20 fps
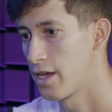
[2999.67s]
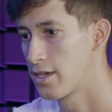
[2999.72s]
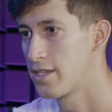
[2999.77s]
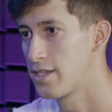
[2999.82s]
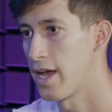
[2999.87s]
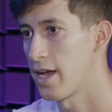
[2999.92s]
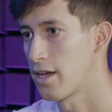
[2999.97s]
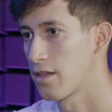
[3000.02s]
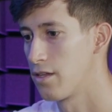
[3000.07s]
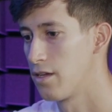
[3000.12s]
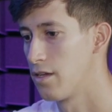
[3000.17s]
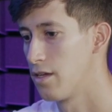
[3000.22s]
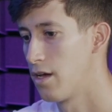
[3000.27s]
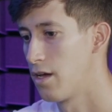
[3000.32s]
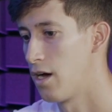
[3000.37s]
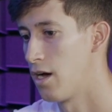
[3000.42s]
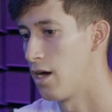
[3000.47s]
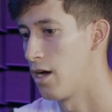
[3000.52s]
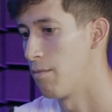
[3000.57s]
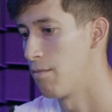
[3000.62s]
Exactly.
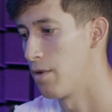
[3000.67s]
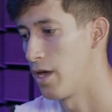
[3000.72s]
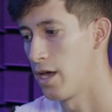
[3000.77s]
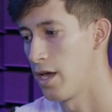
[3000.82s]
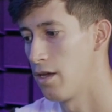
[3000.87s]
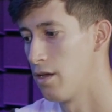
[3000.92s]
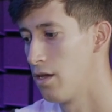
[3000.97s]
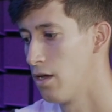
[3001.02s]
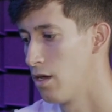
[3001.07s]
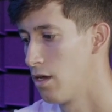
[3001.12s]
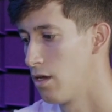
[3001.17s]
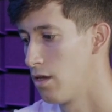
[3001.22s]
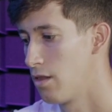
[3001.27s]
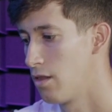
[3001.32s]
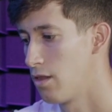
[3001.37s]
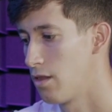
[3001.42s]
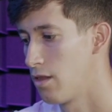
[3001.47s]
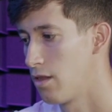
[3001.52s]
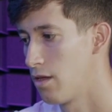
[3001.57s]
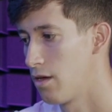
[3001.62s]
Um, yeah. And
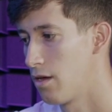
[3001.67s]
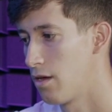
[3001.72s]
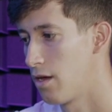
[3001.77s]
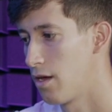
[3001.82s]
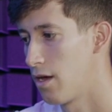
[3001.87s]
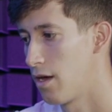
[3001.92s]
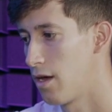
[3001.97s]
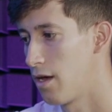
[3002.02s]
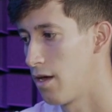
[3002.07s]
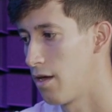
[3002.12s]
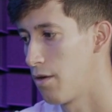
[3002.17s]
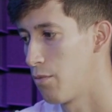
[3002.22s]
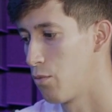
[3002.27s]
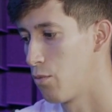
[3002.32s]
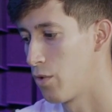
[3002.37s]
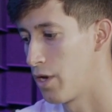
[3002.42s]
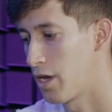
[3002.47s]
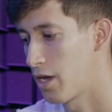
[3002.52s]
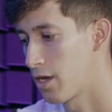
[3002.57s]
when